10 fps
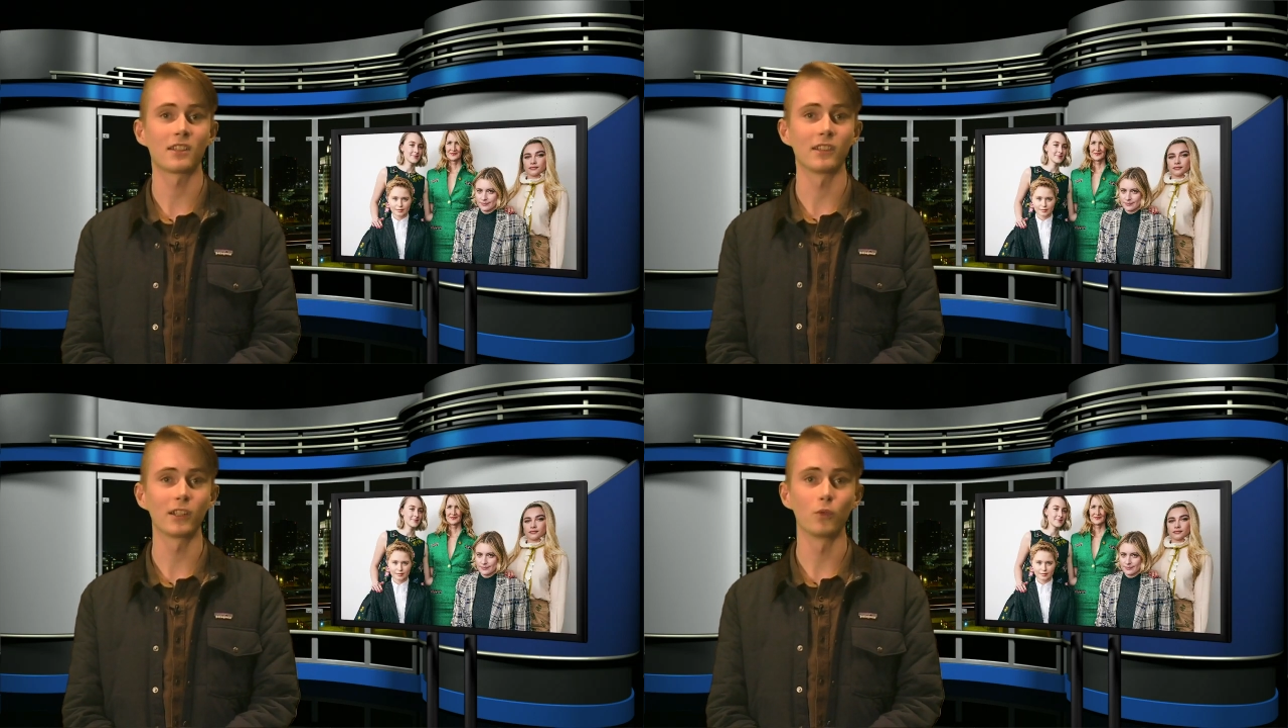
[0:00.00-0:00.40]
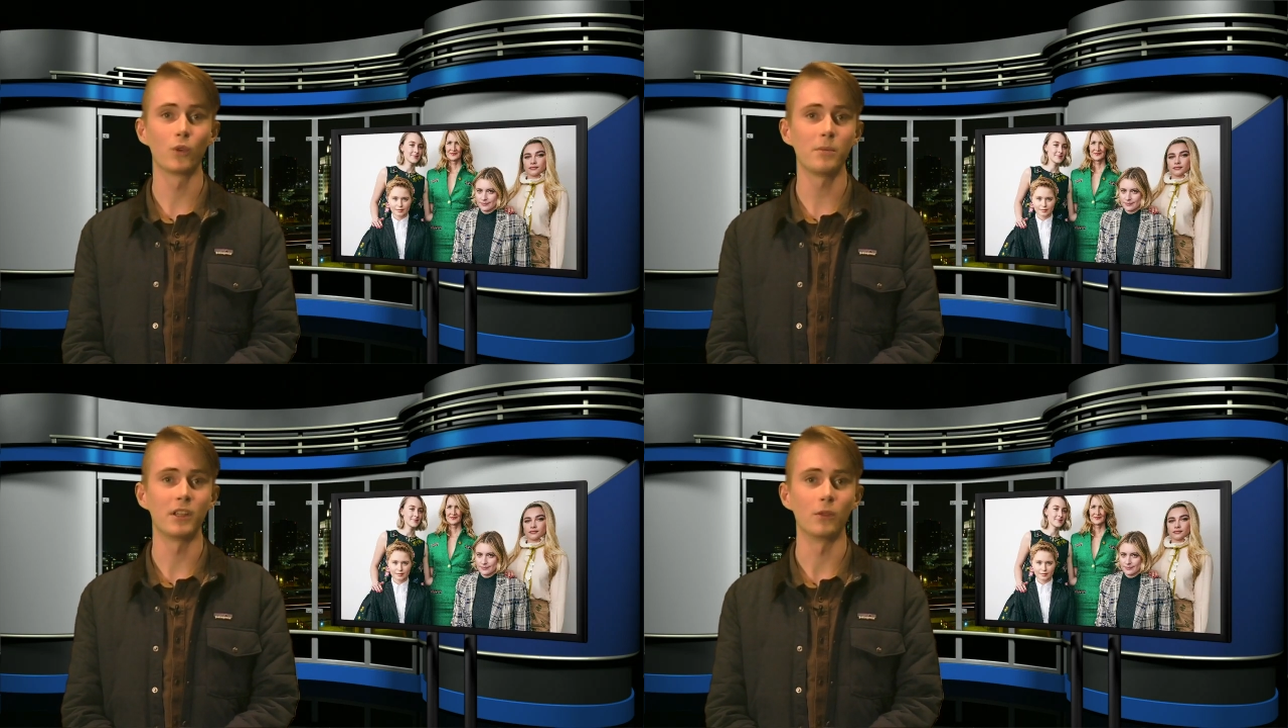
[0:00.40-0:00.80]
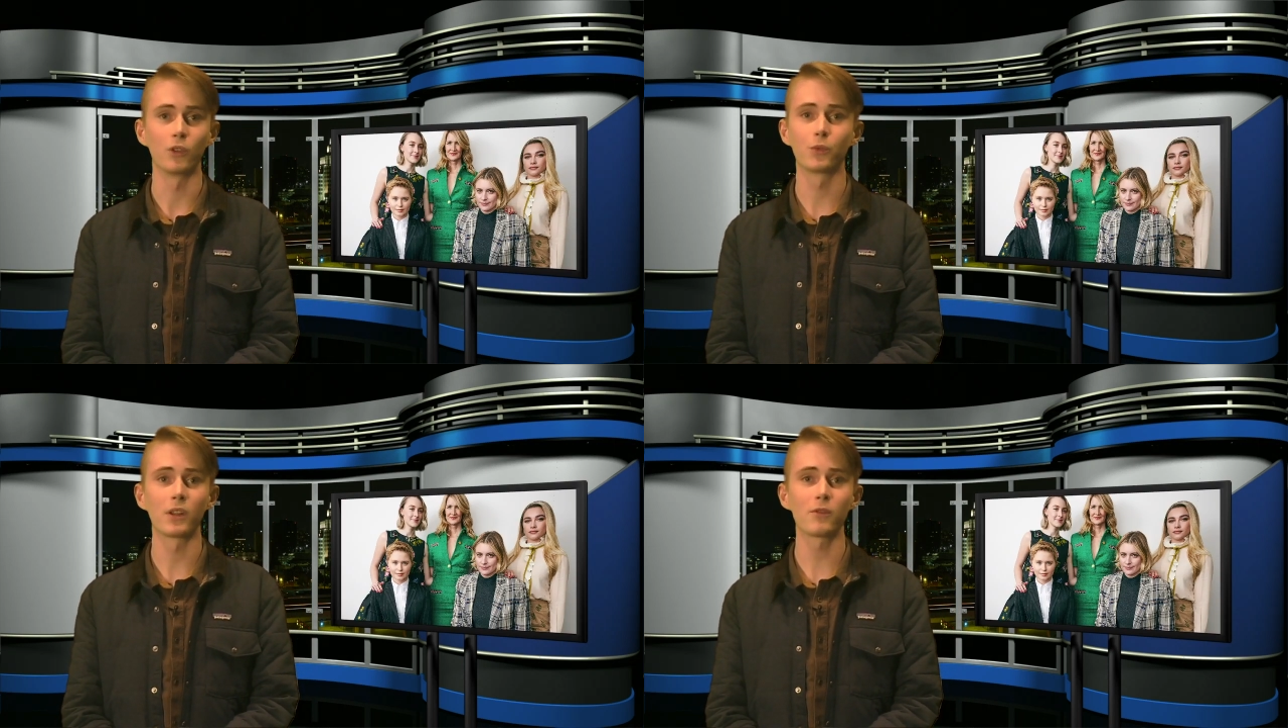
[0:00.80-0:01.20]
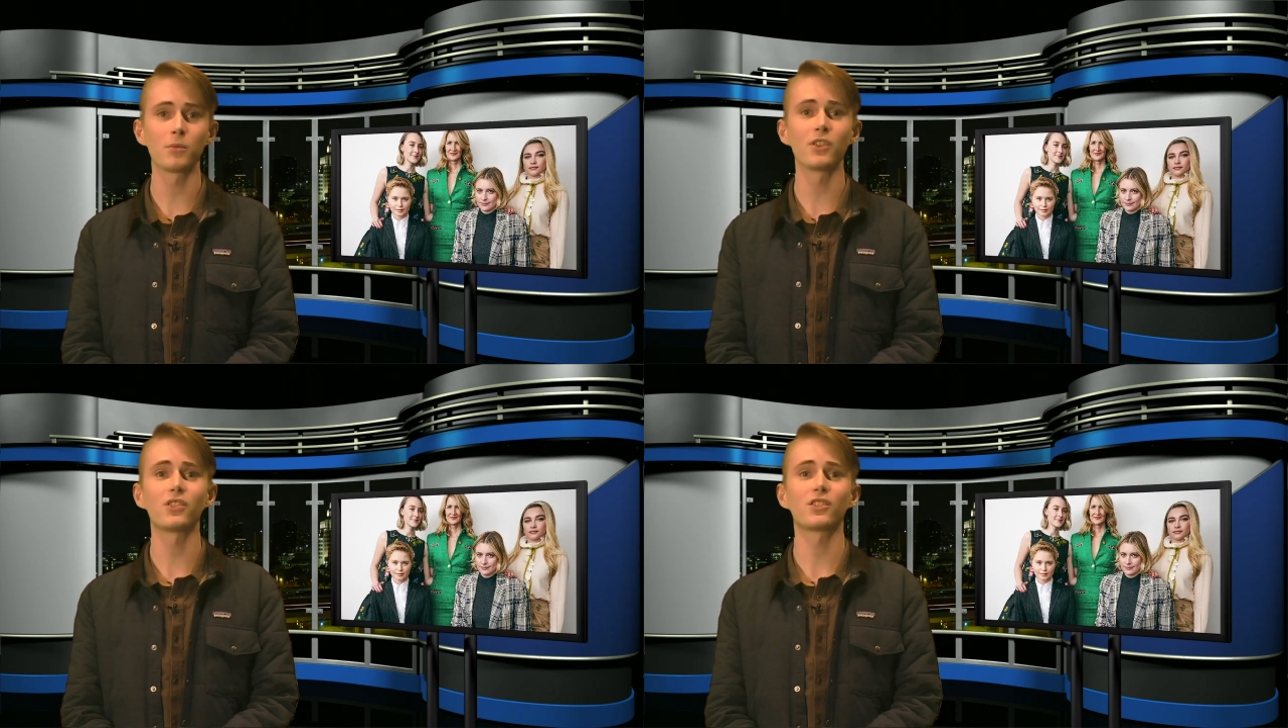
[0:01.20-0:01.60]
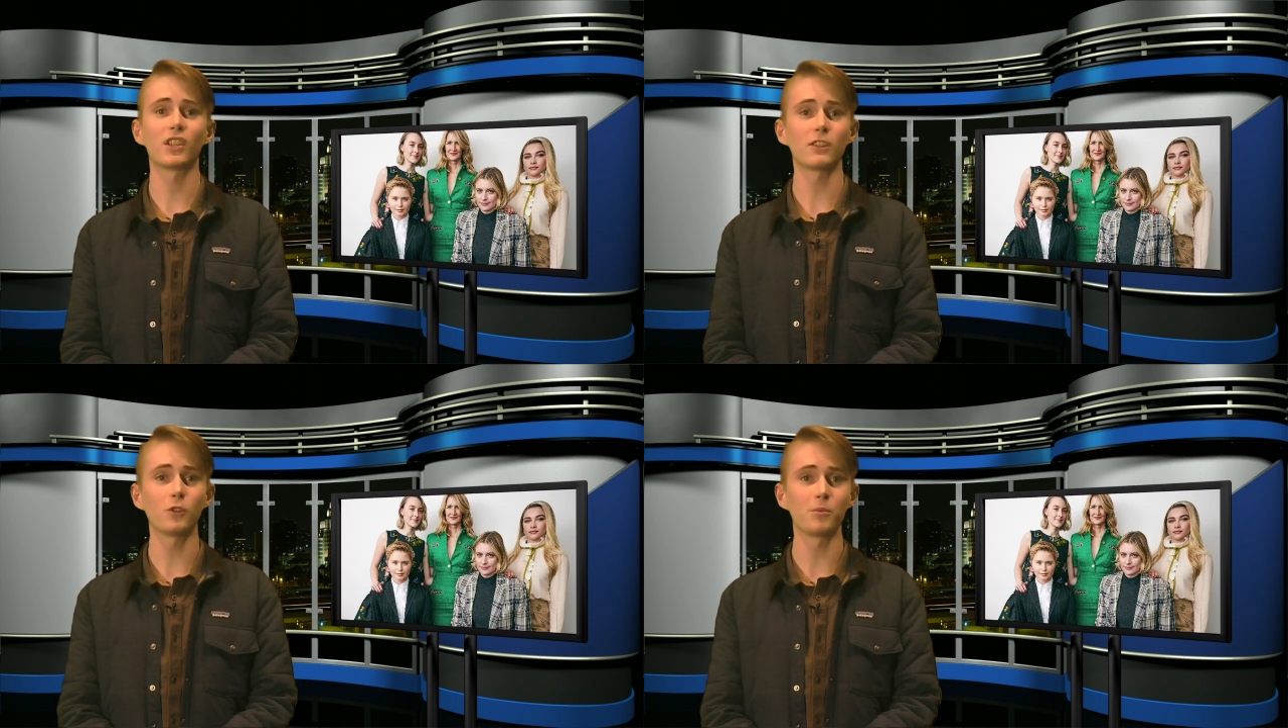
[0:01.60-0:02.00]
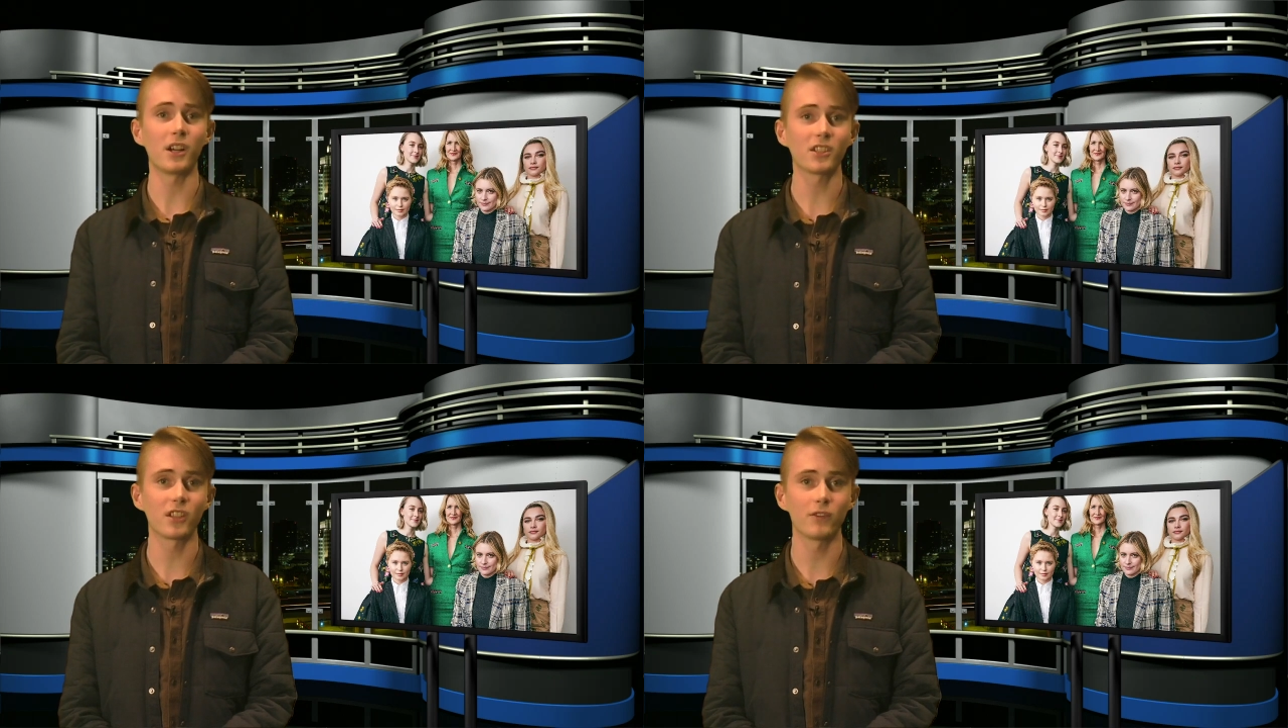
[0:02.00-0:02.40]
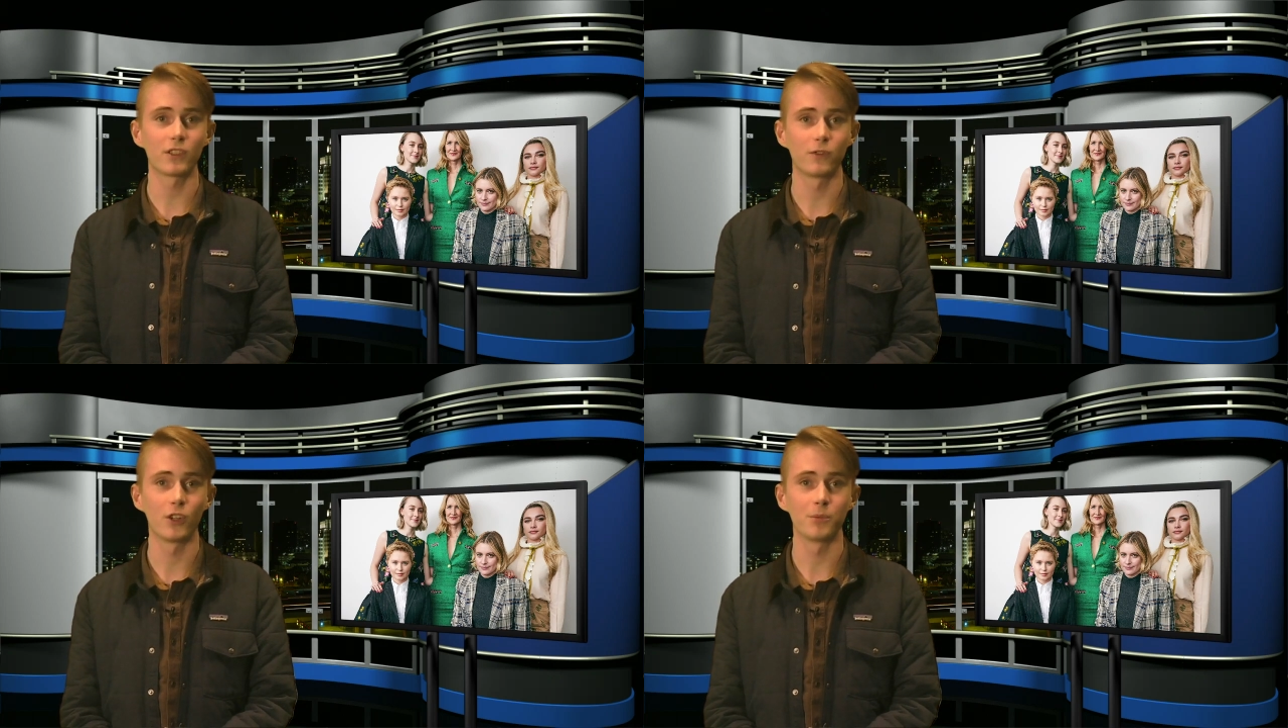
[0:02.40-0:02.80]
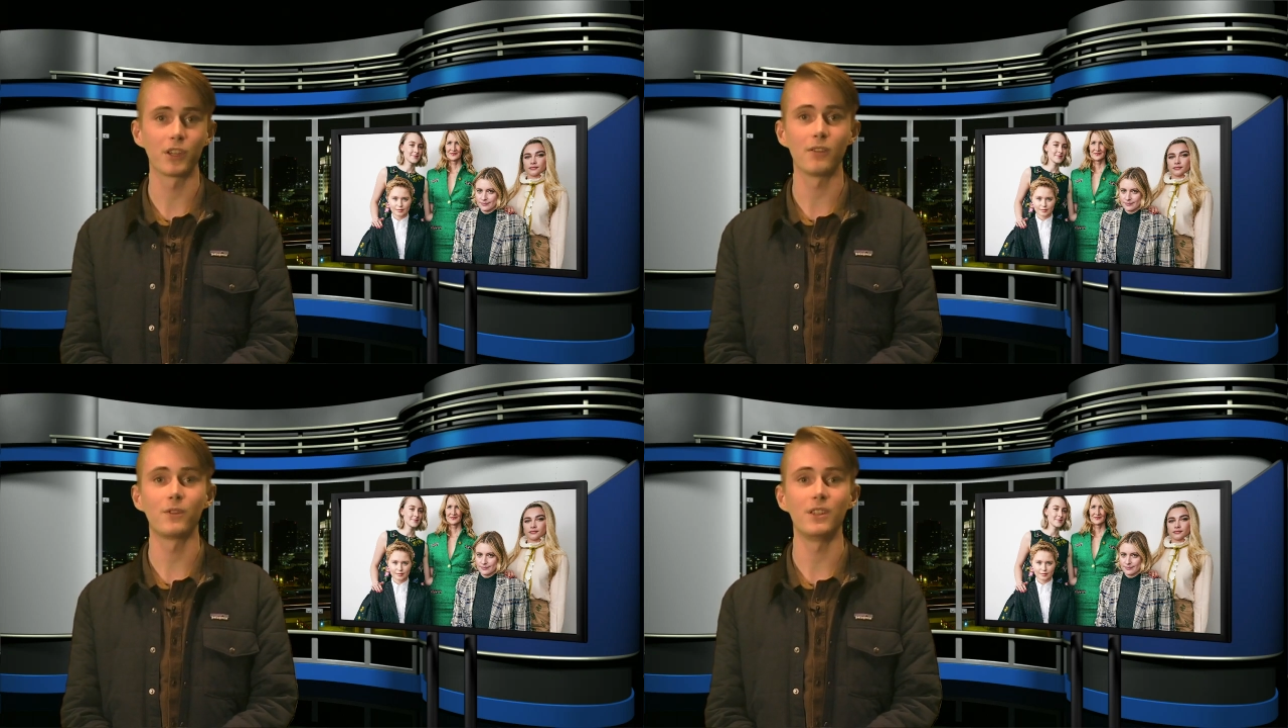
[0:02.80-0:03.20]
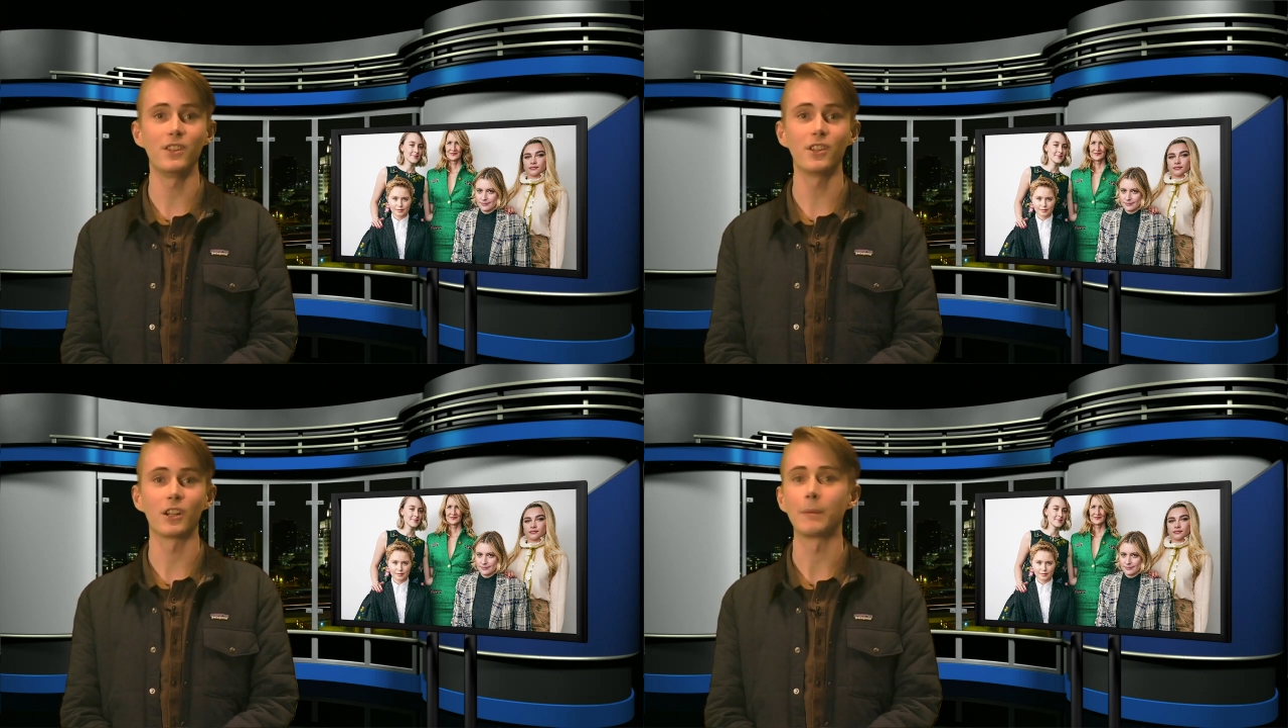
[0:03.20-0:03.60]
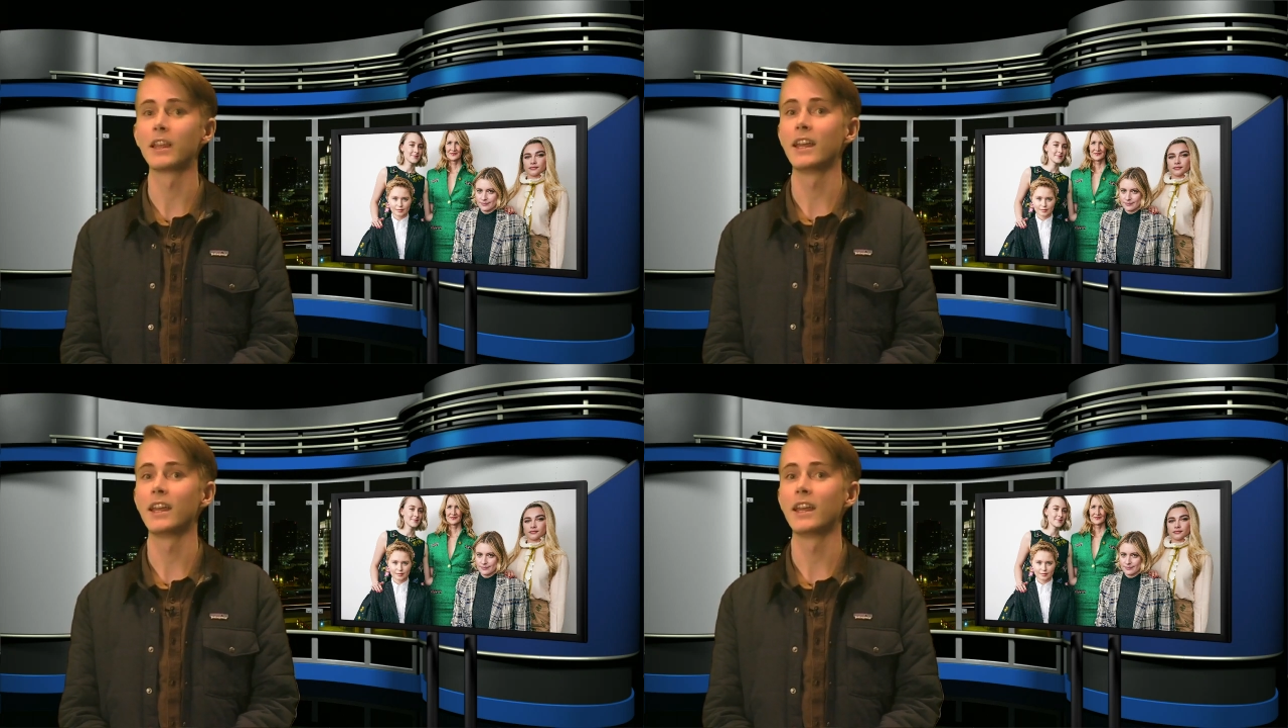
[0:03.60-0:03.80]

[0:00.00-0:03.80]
Little Women was one of the most successful box office films of the year,